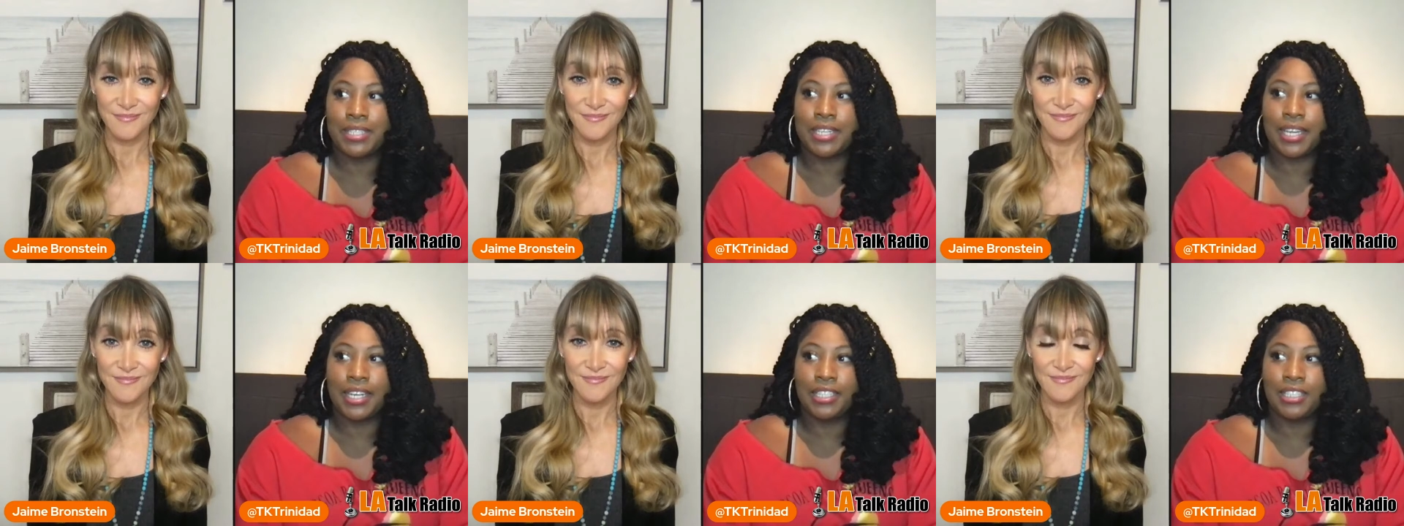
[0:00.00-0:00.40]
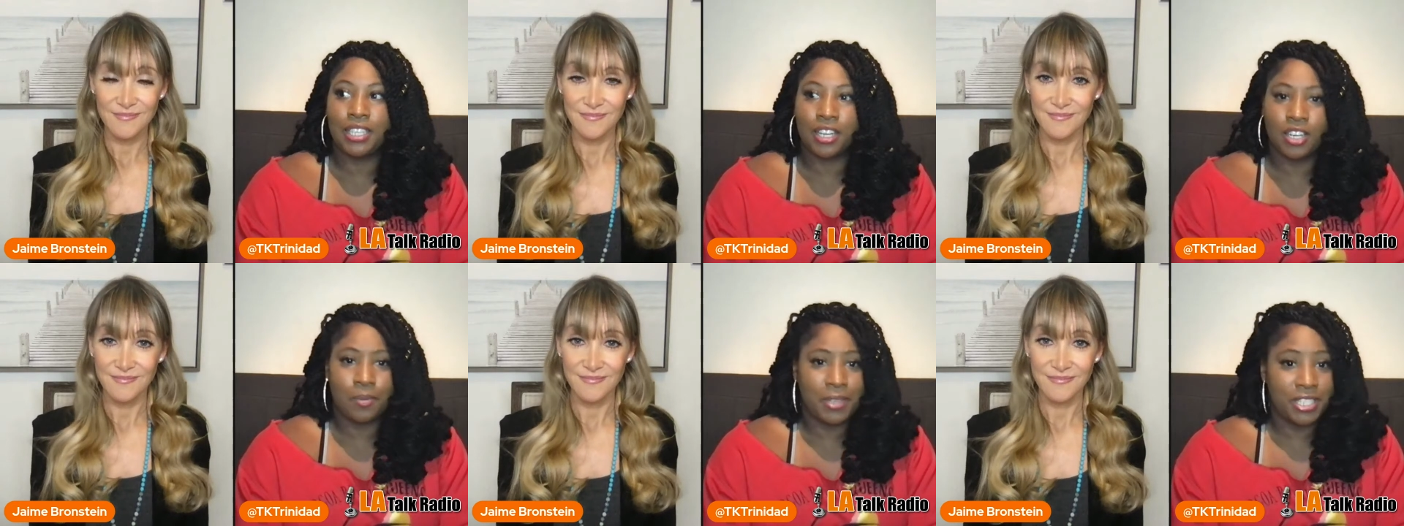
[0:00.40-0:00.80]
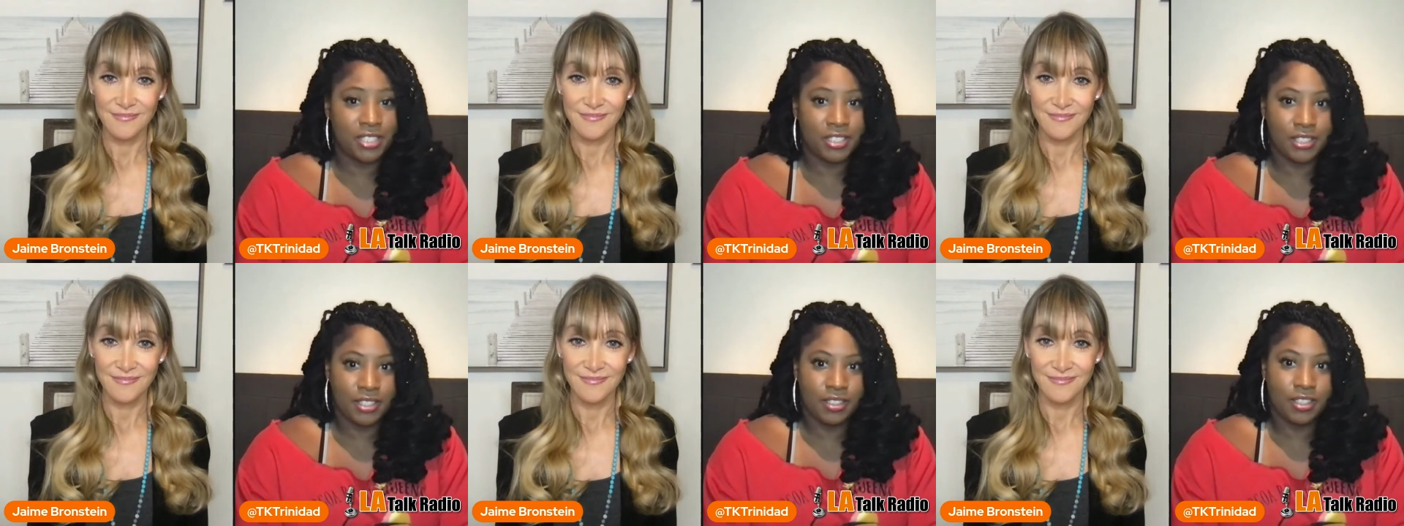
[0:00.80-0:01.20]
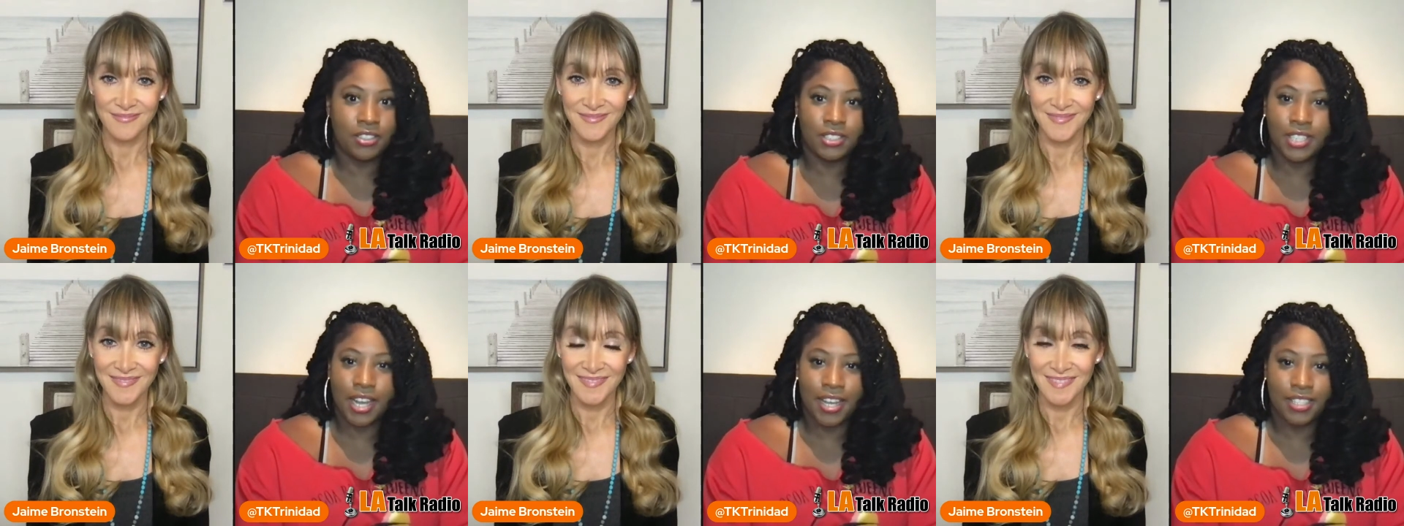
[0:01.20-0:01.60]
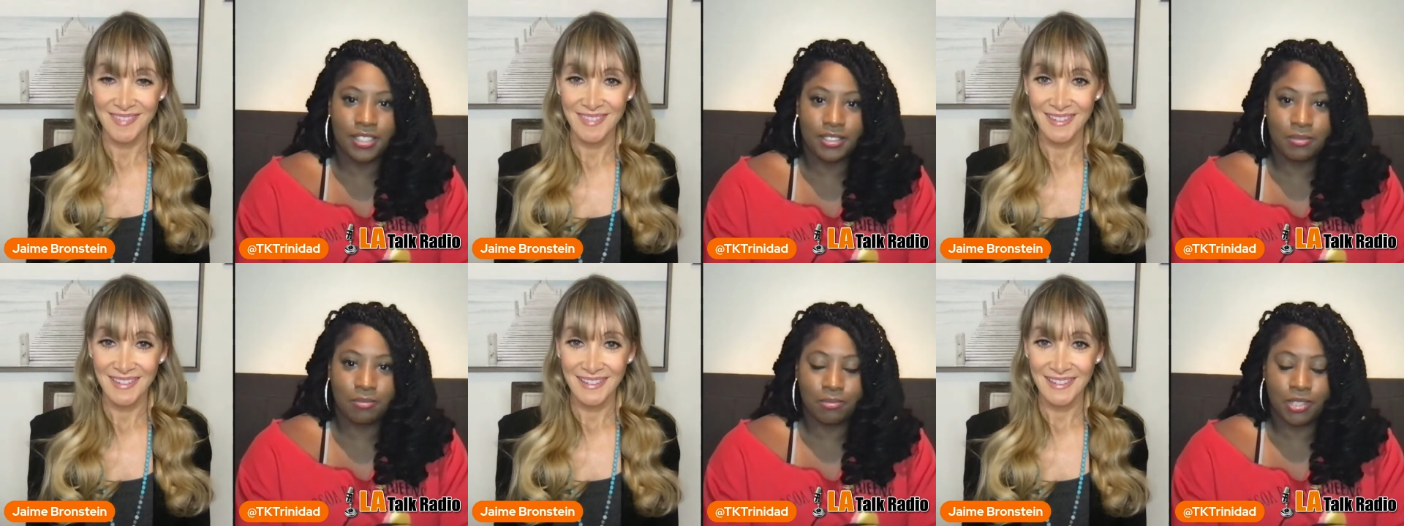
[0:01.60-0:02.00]
Speaker 1: I've been dating younger because those
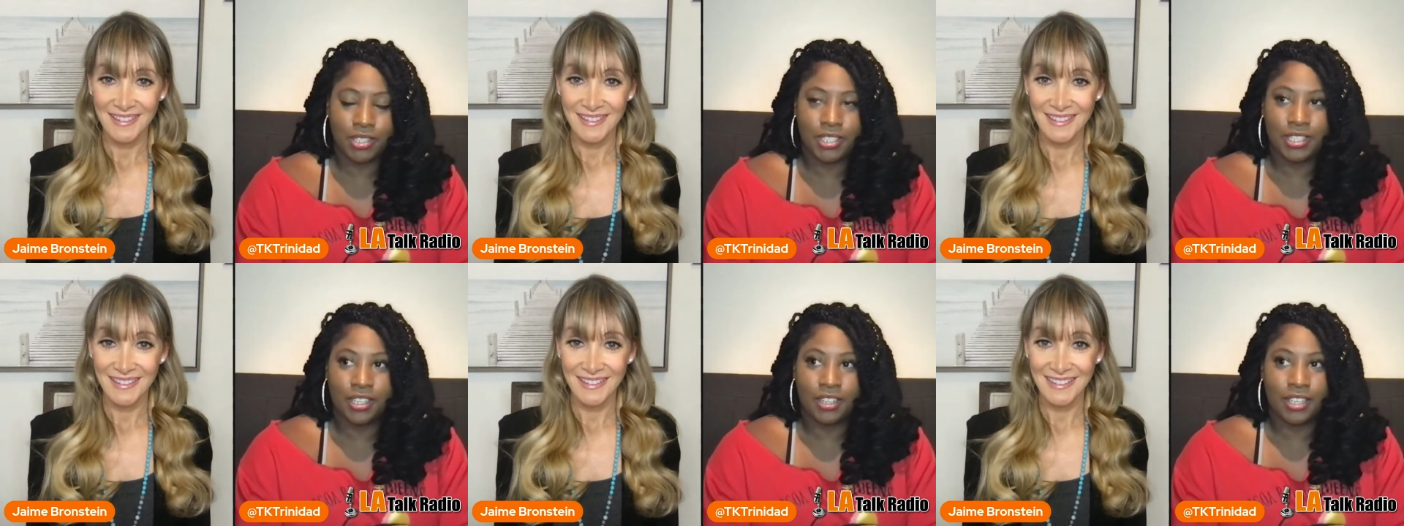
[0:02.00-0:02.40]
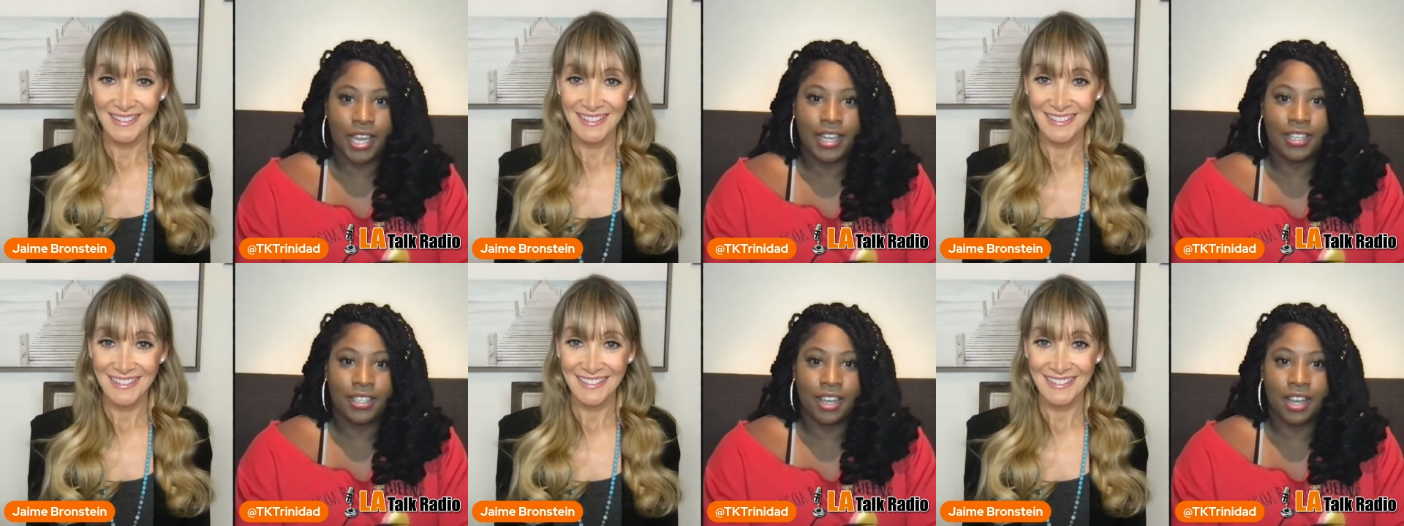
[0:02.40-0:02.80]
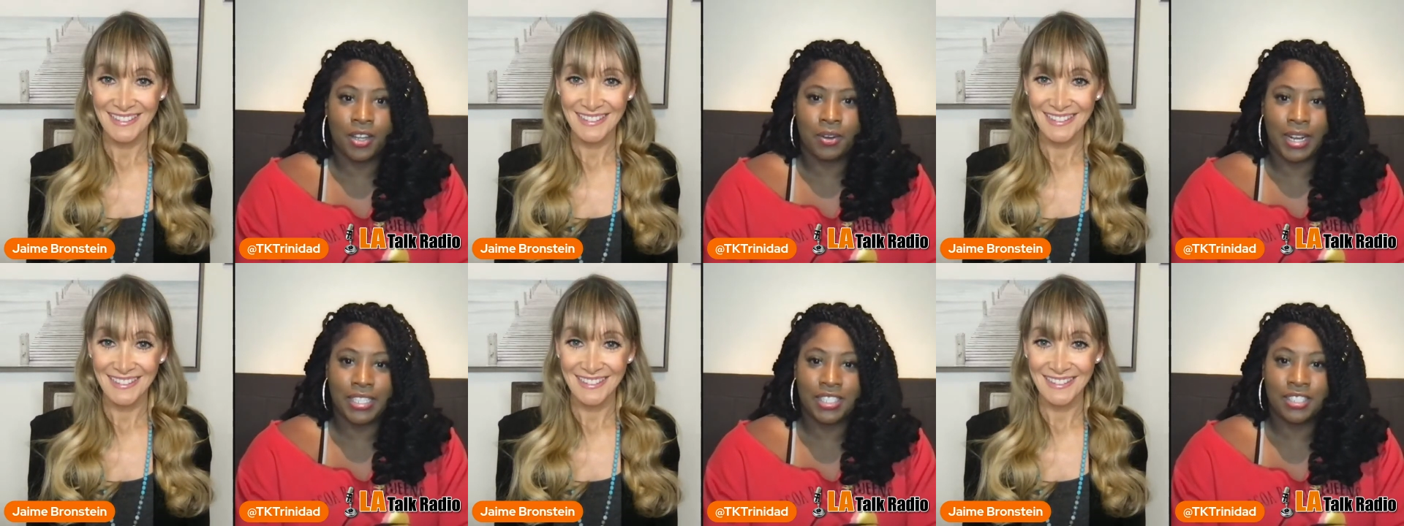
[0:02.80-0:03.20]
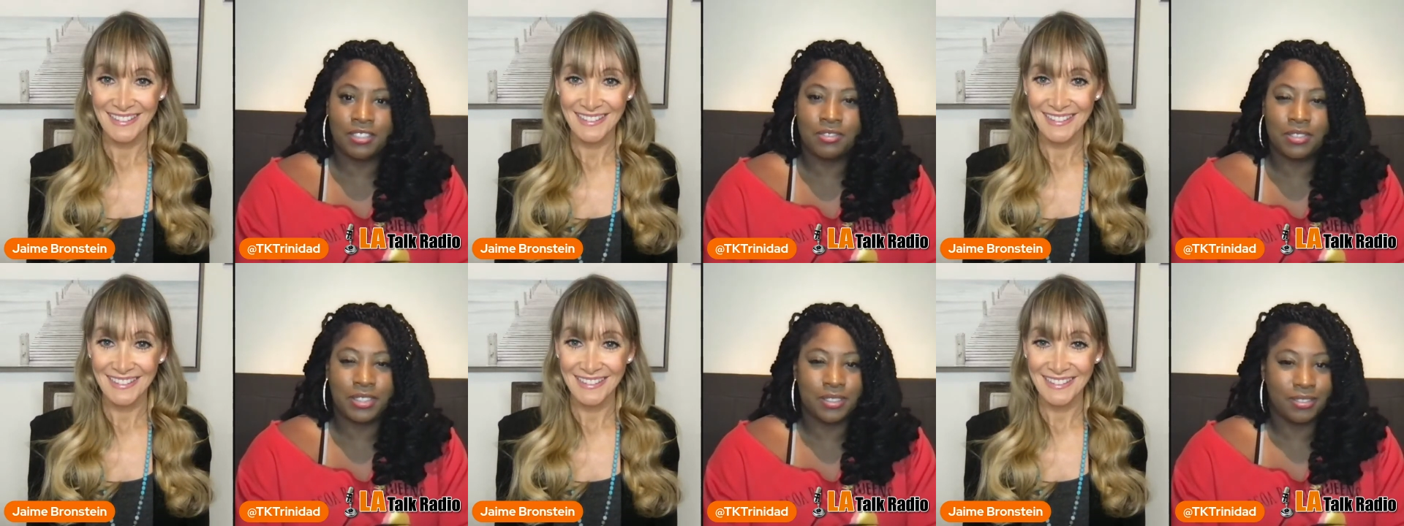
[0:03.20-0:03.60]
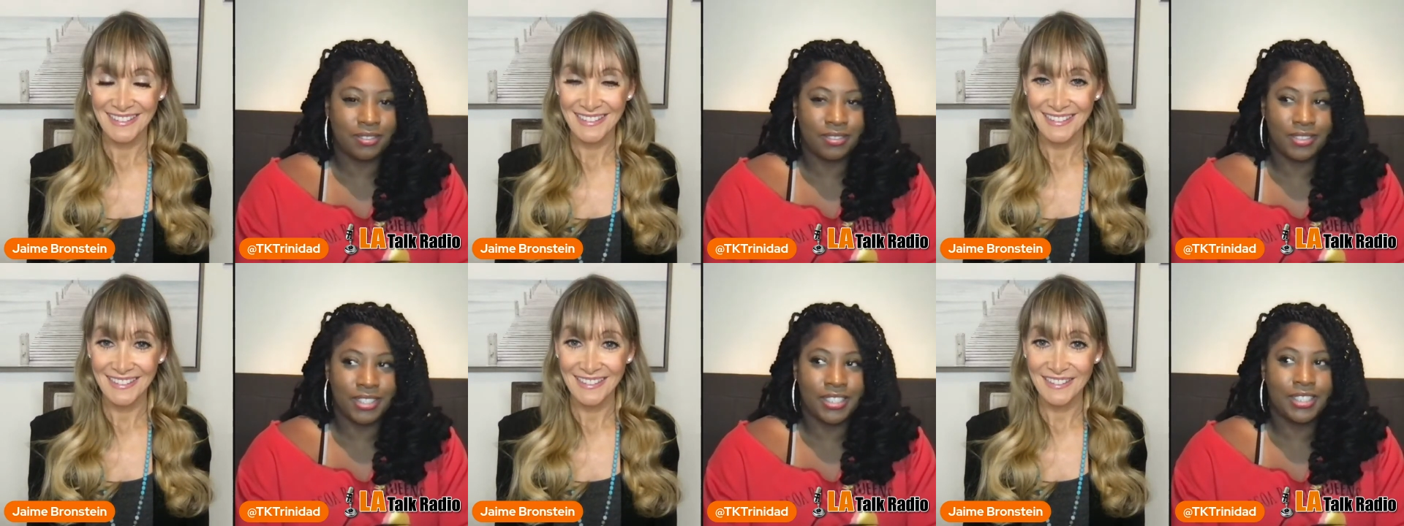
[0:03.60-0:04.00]
guys really are like aggressive and
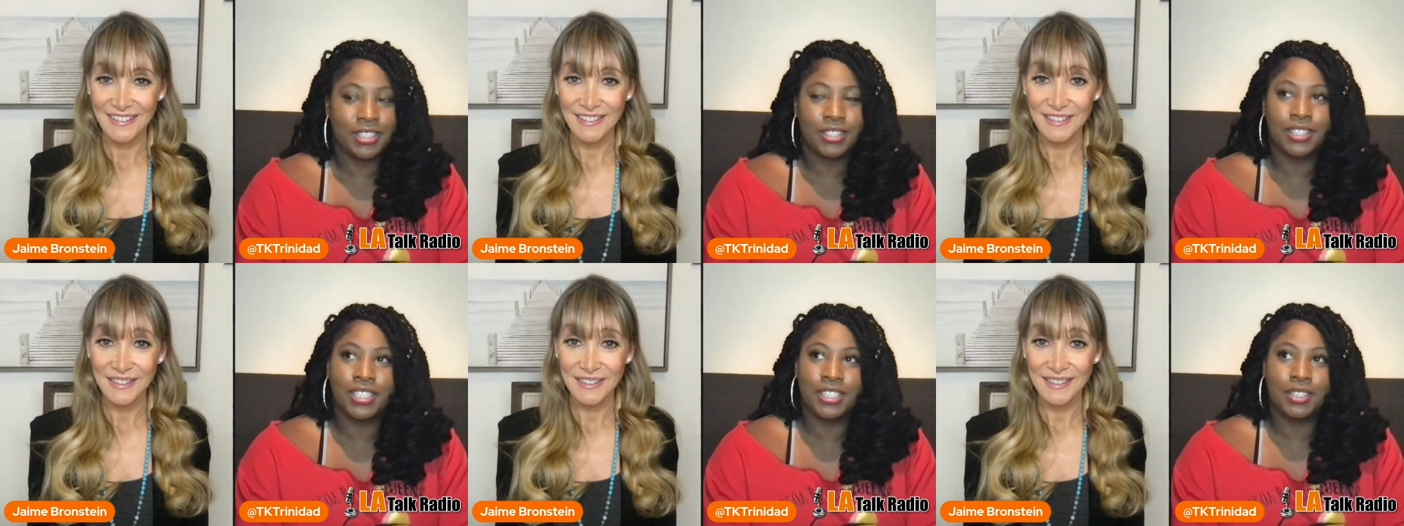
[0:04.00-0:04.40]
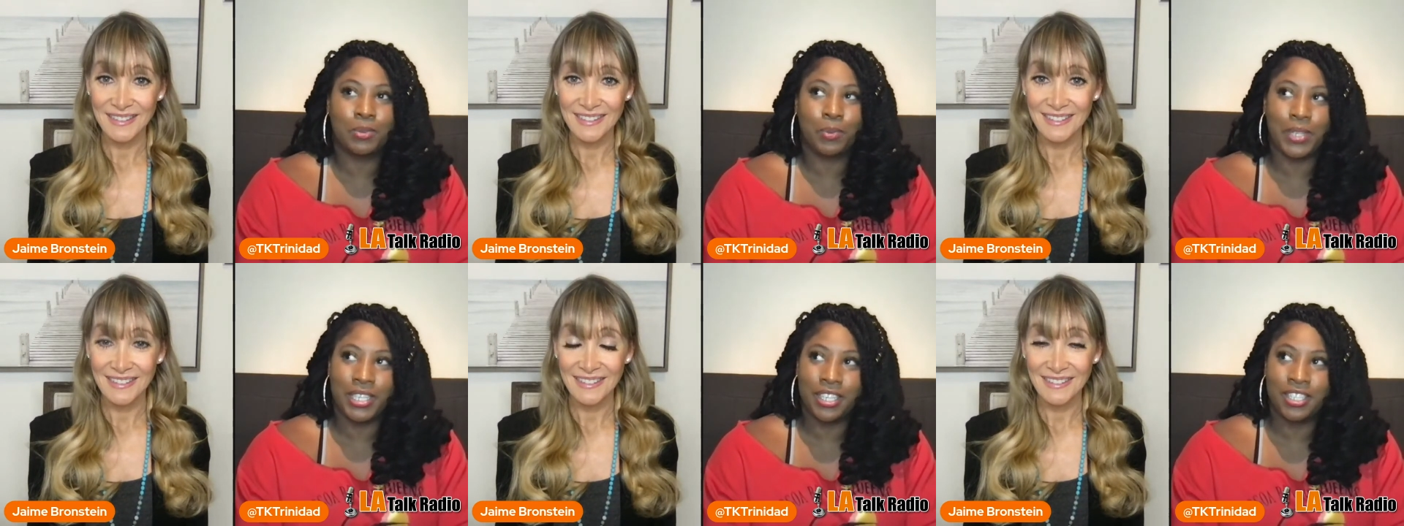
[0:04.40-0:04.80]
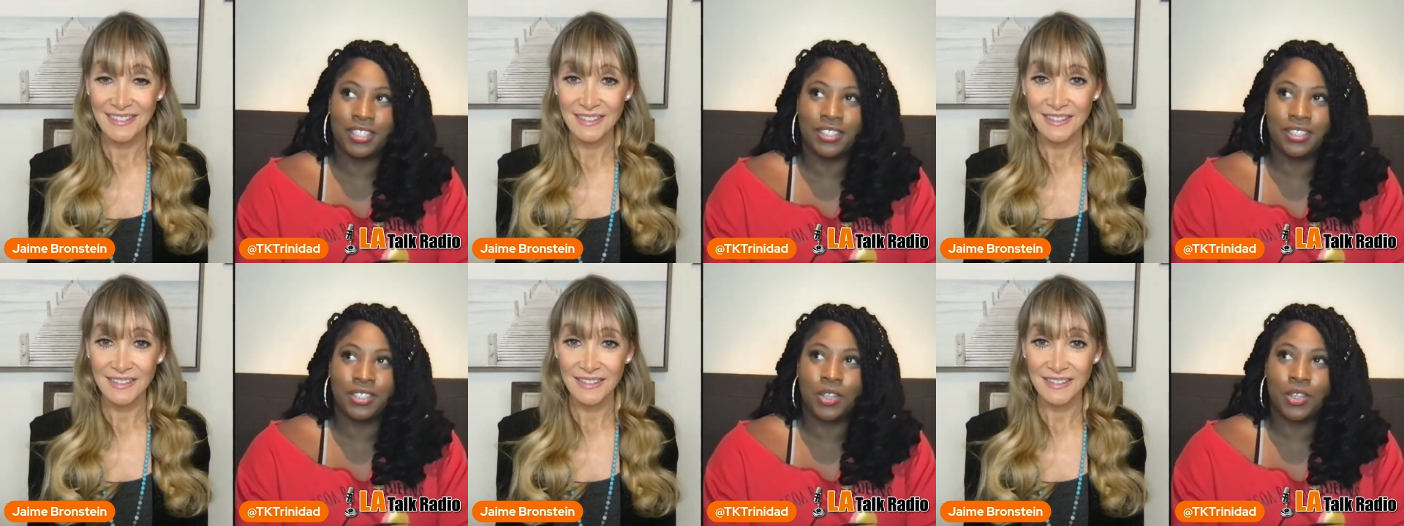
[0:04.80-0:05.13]
it's it's weird.